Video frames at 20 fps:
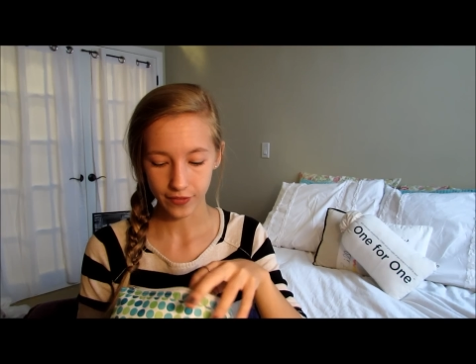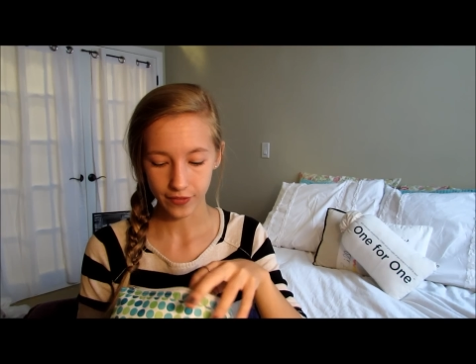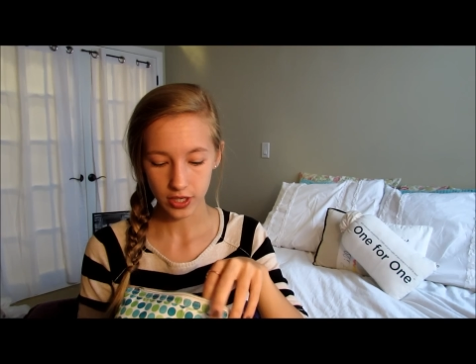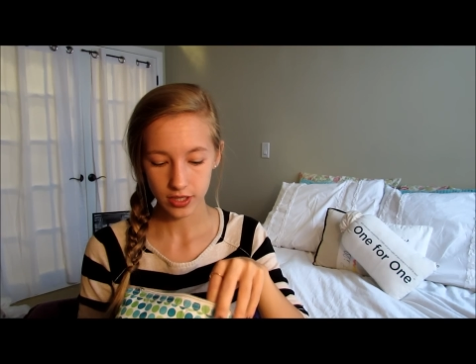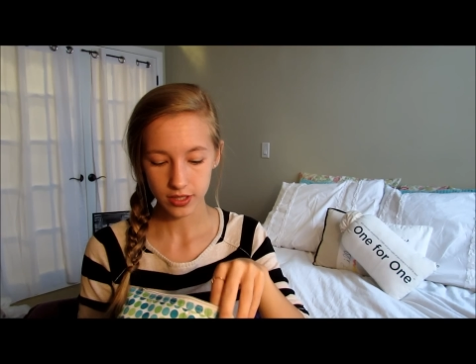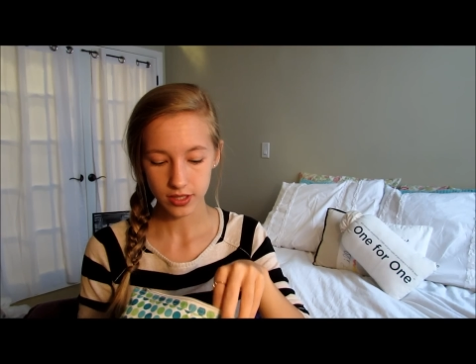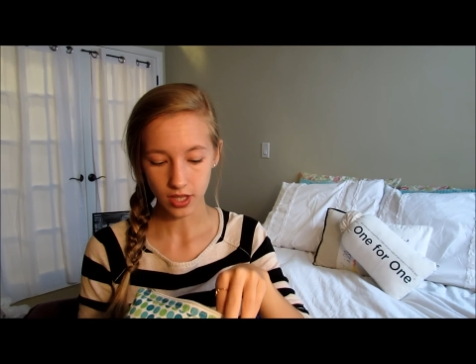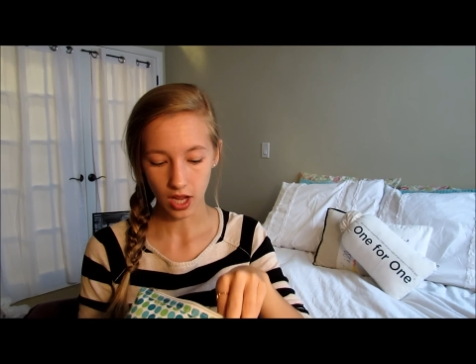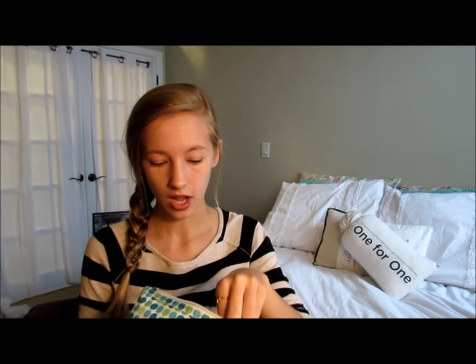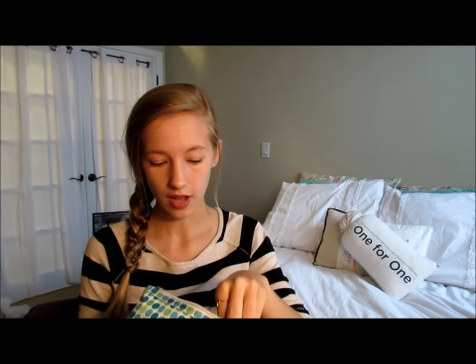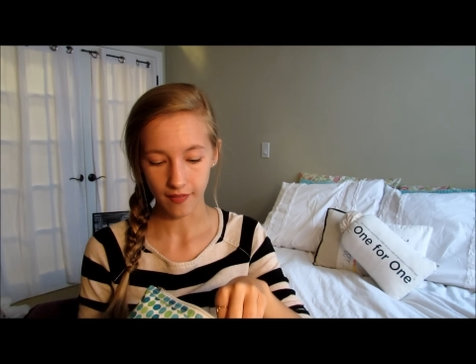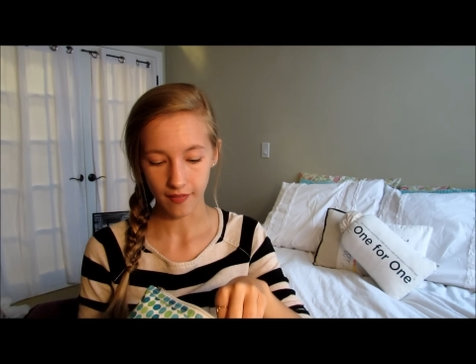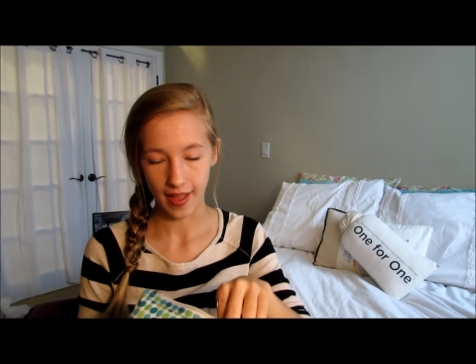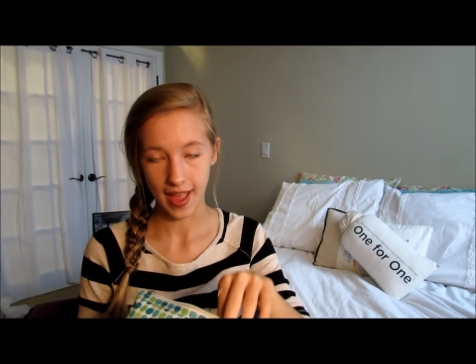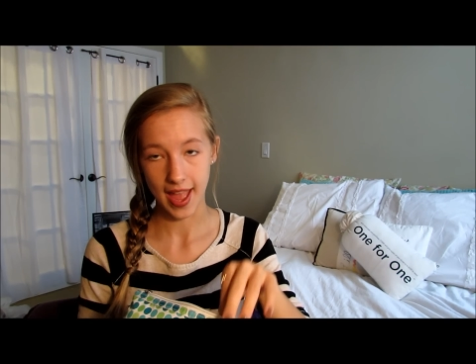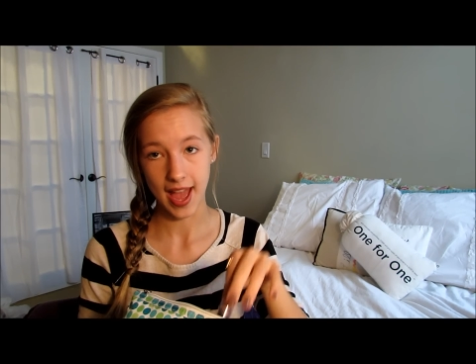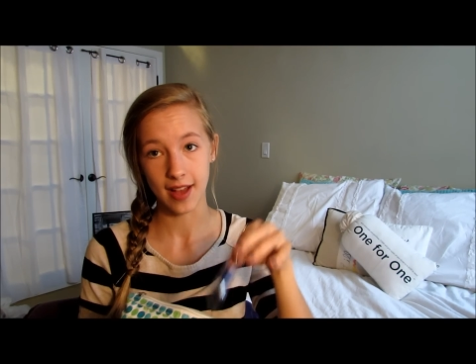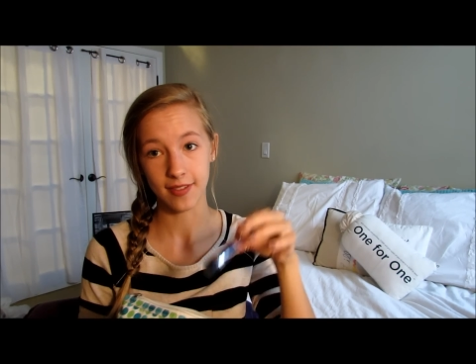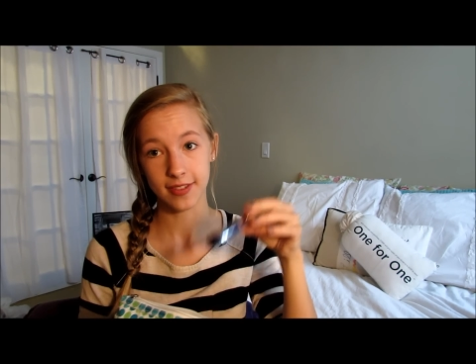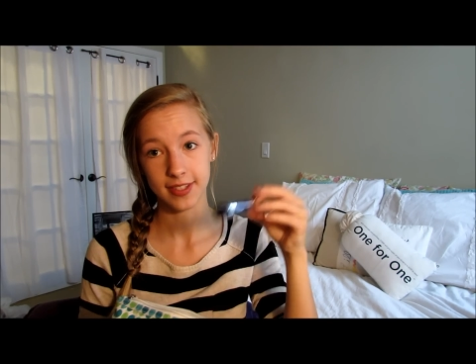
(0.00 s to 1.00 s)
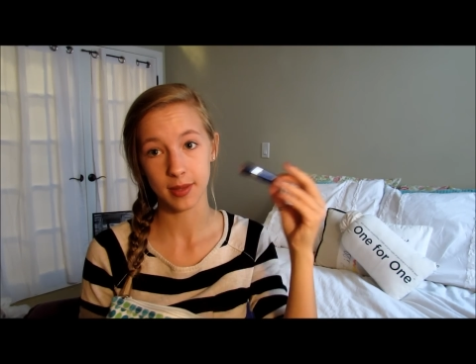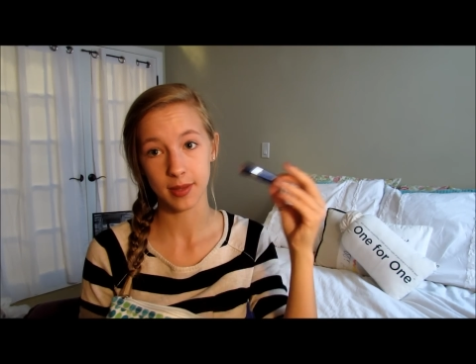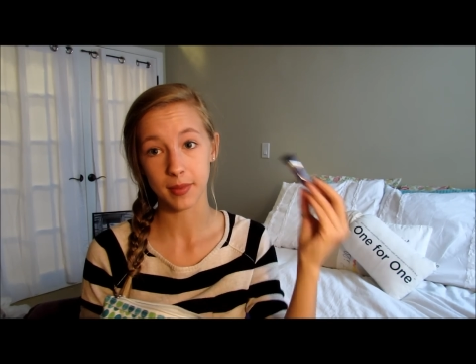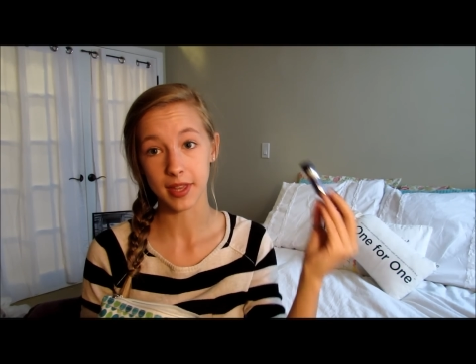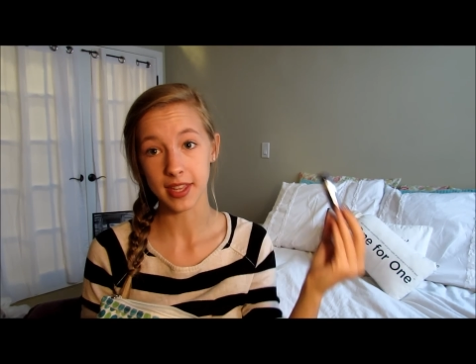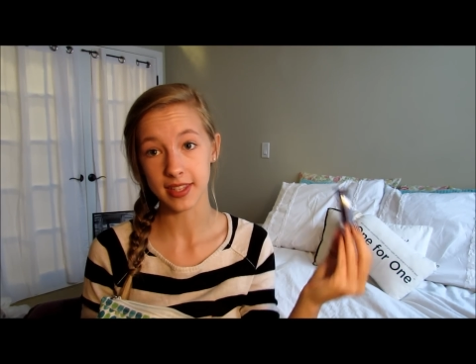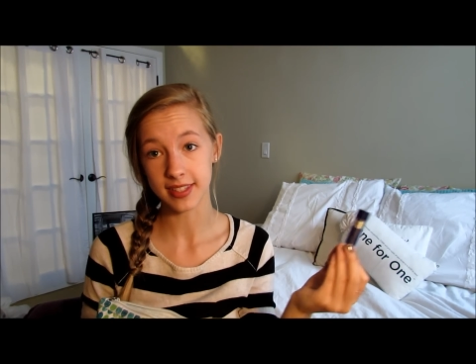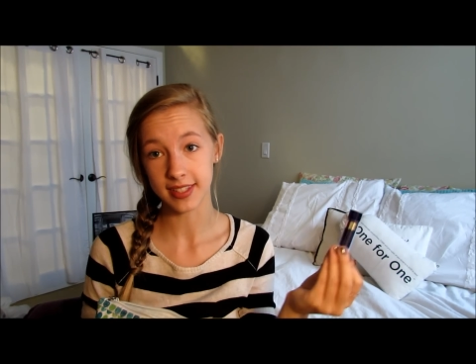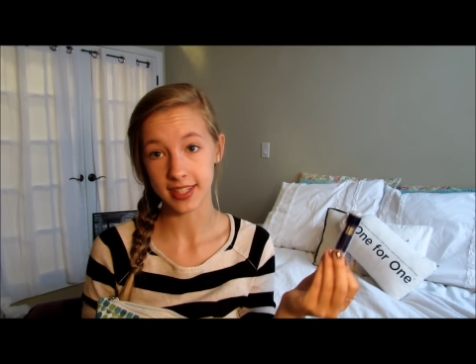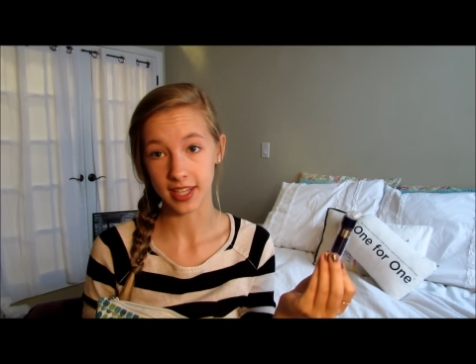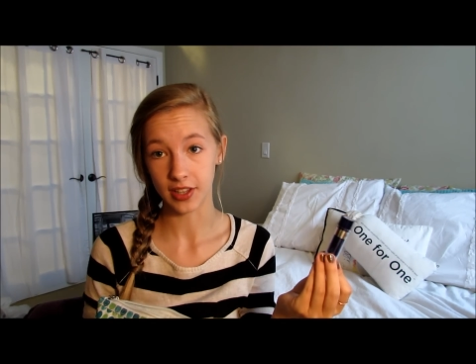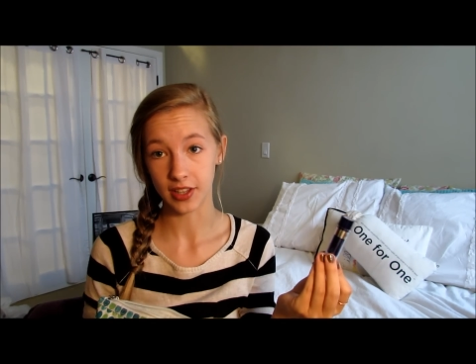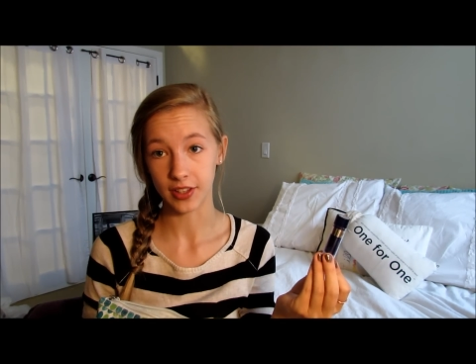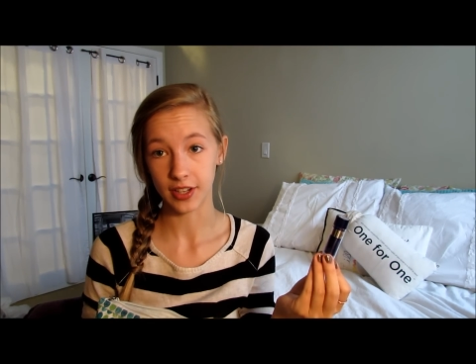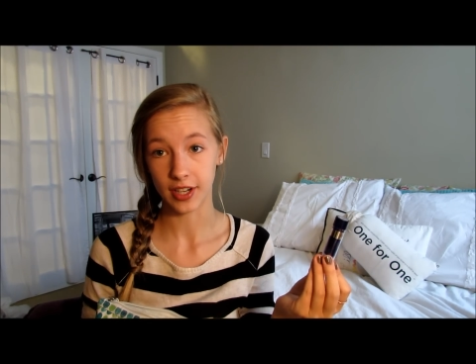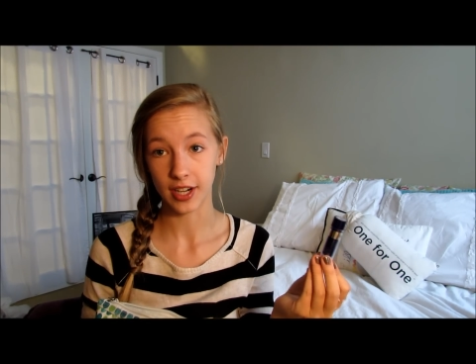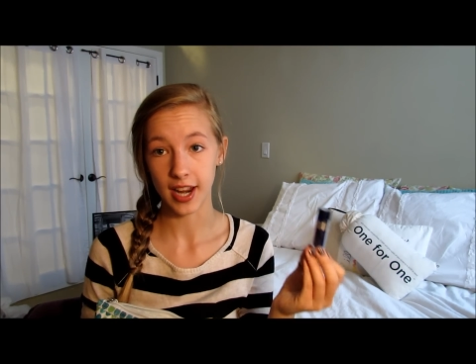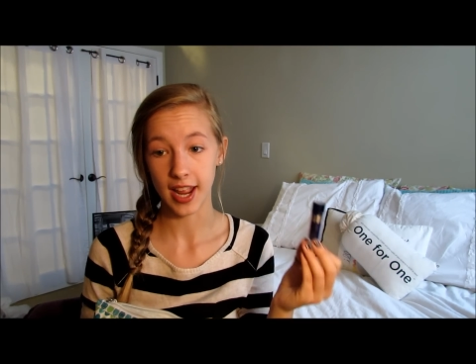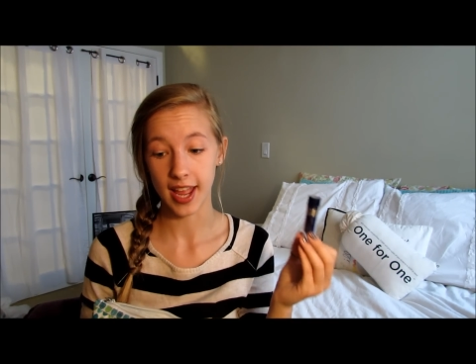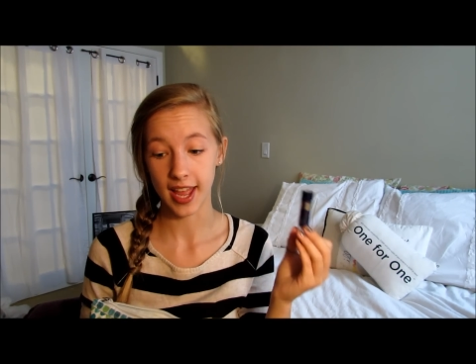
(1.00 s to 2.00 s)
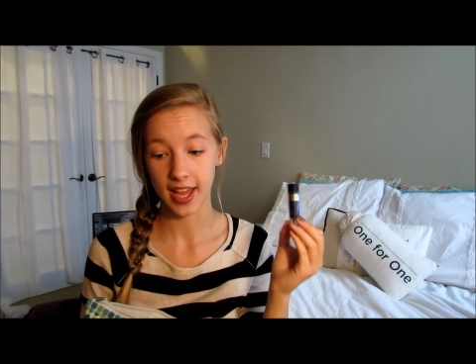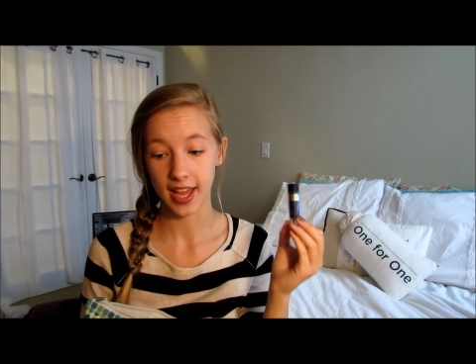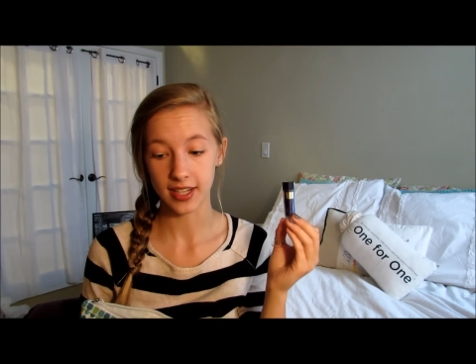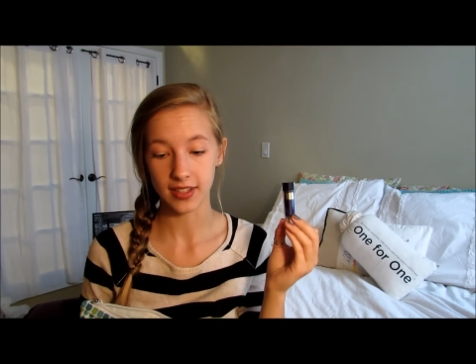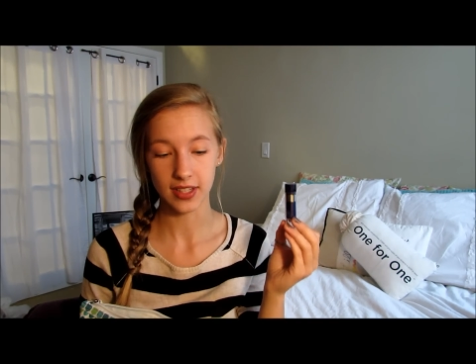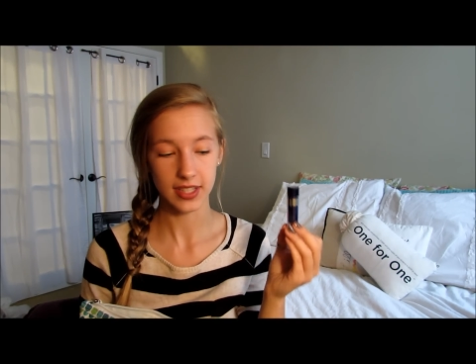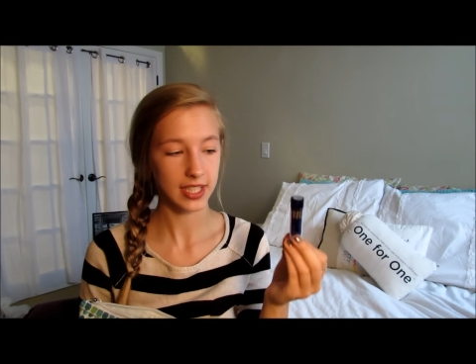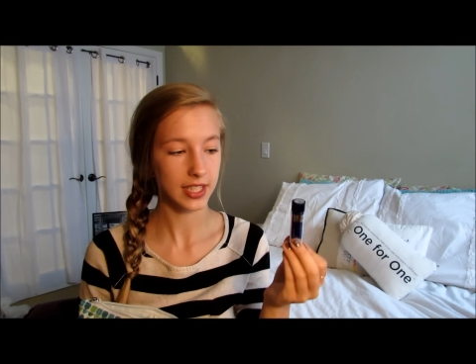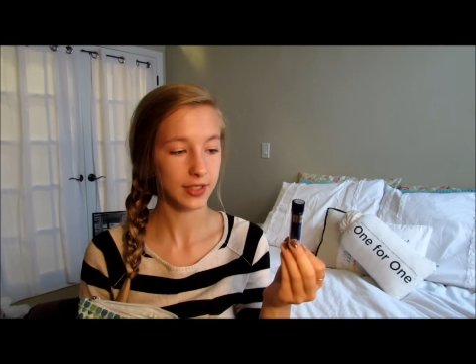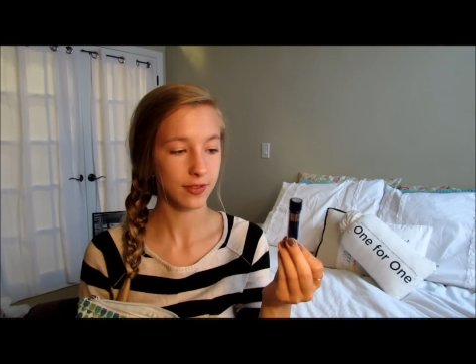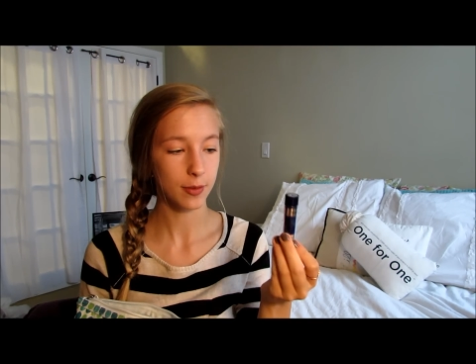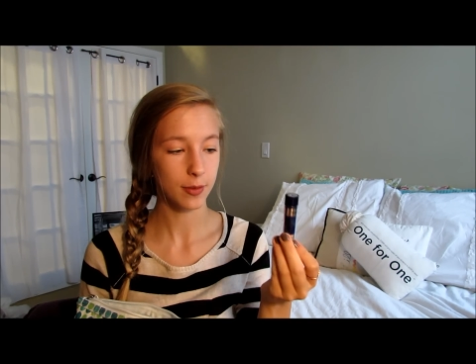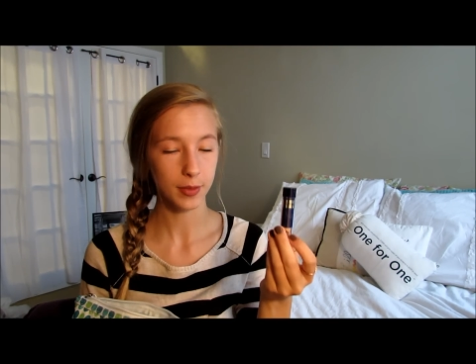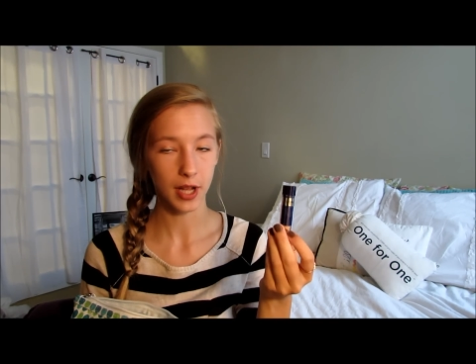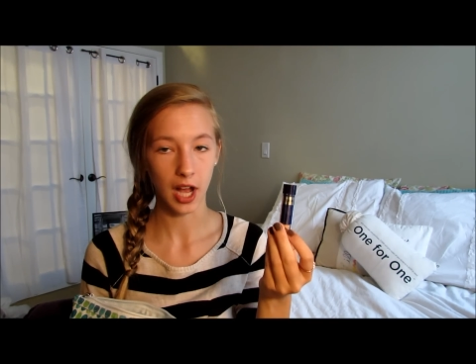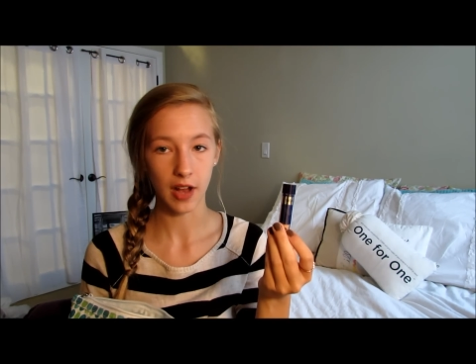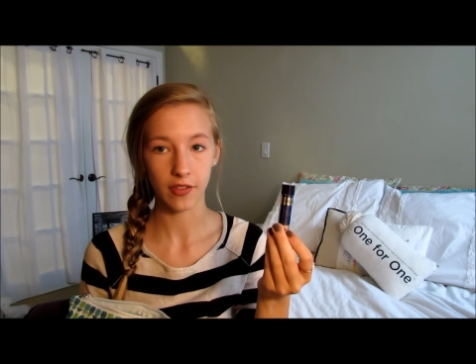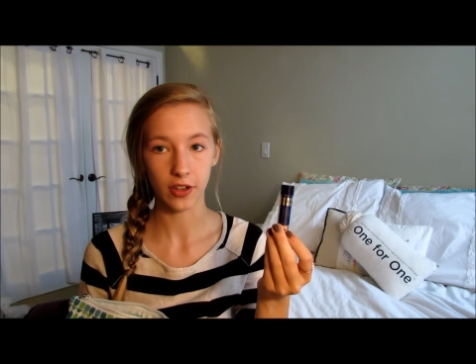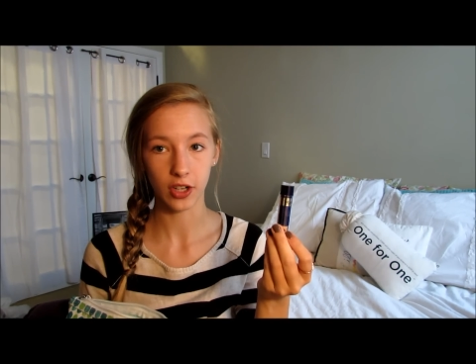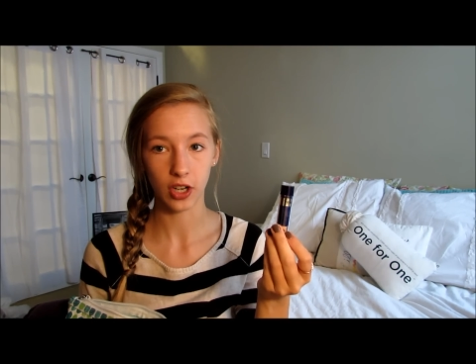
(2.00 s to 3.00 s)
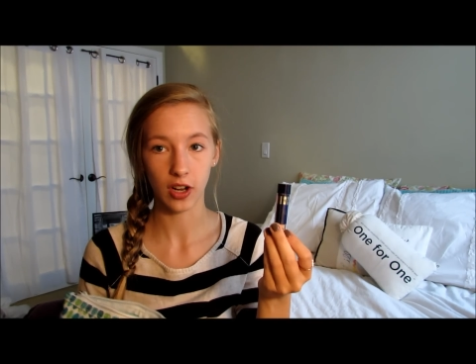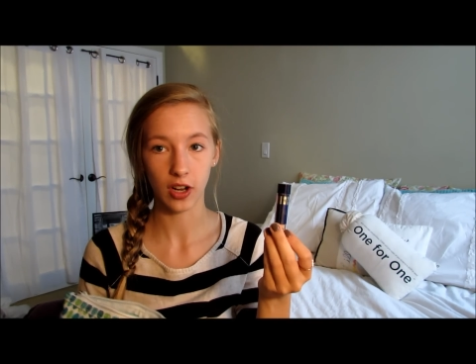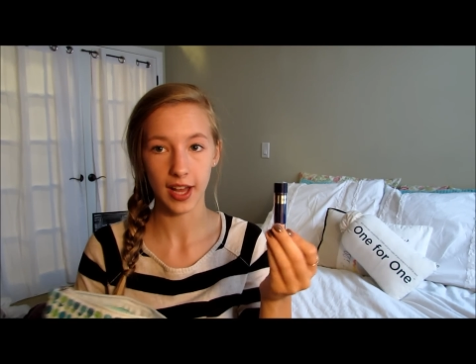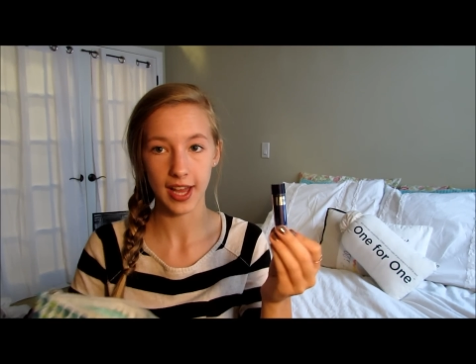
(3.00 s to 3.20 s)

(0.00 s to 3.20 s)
First off, I have some concealer, and this is from CoverGirl.